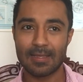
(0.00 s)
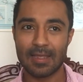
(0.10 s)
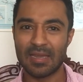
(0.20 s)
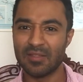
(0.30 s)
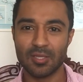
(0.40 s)

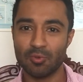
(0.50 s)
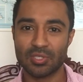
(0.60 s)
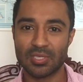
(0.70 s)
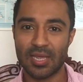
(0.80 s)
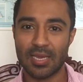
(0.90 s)
Anything you
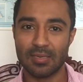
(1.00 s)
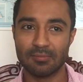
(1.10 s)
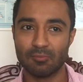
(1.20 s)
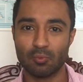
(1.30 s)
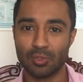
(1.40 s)
say
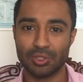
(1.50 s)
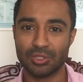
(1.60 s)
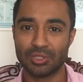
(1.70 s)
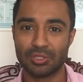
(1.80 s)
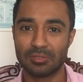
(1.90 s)
will
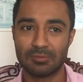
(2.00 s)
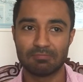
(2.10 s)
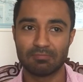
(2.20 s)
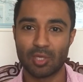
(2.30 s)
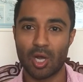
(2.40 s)
just
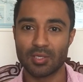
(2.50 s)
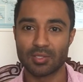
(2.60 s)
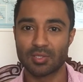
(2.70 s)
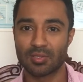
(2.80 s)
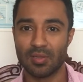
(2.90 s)

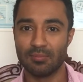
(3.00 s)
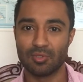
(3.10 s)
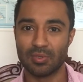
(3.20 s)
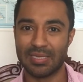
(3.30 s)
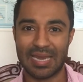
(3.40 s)
cause them to get